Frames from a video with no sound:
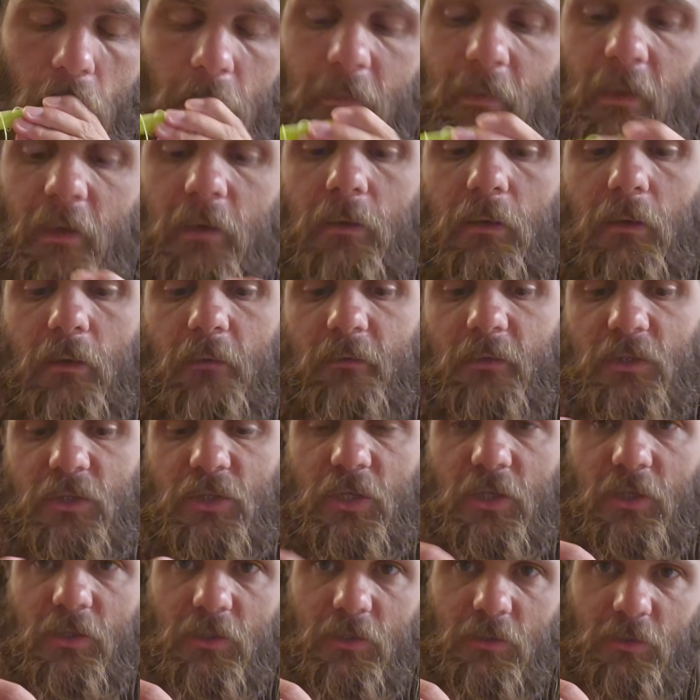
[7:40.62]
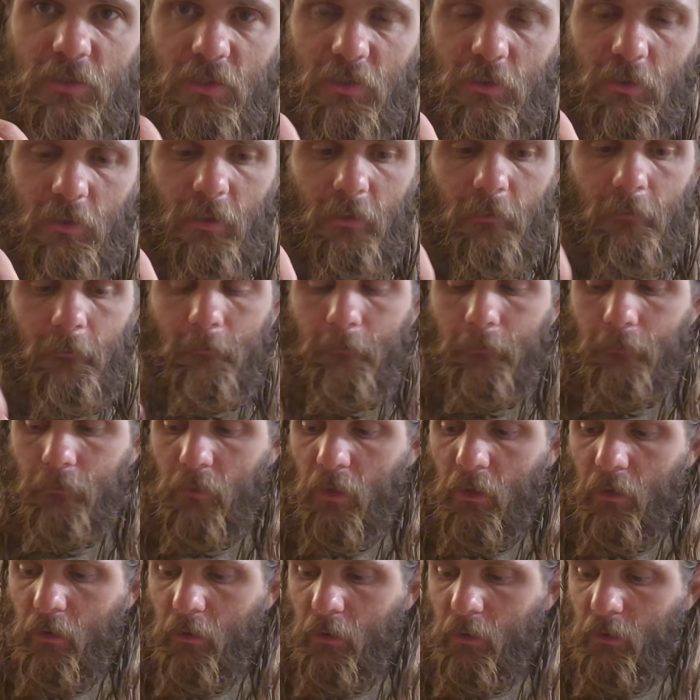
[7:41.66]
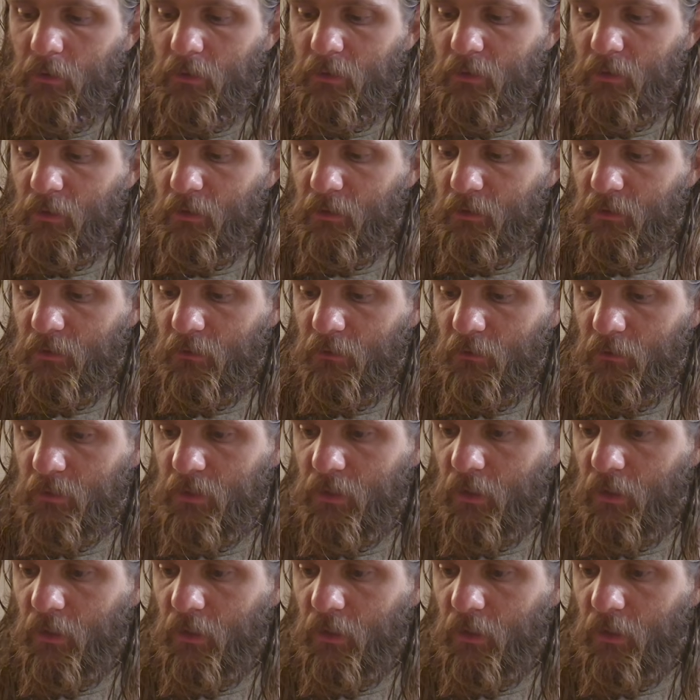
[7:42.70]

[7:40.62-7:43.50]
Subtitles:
you have to change your string to get to those